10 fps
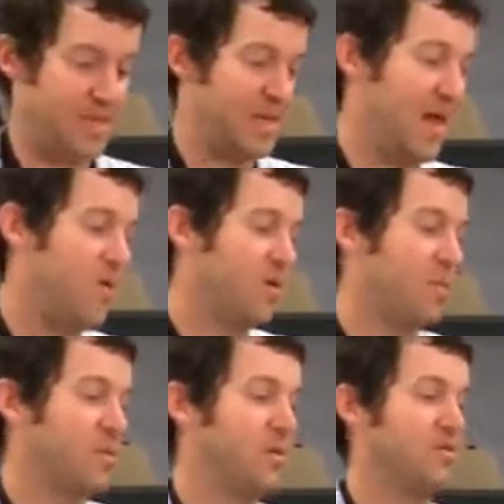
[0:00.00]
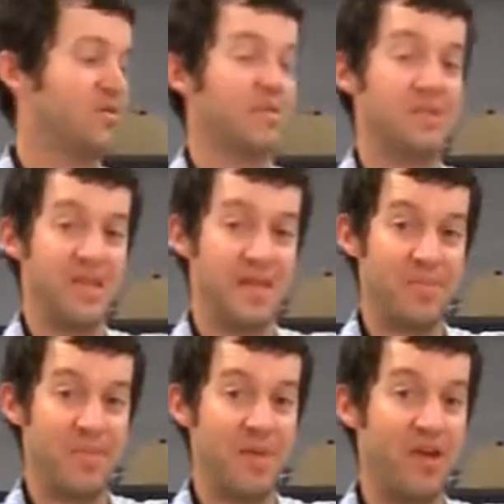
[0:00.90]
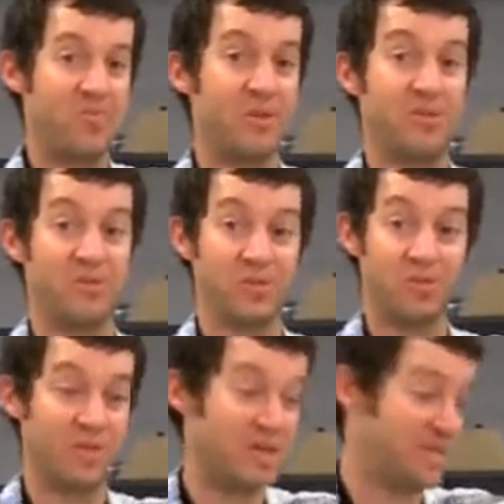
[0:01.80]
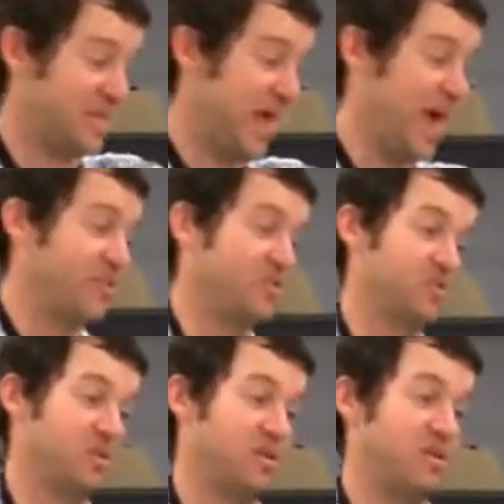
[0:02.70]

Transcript: Now what I'm going to do is I'm going to take my mouthpiece with the reed attached,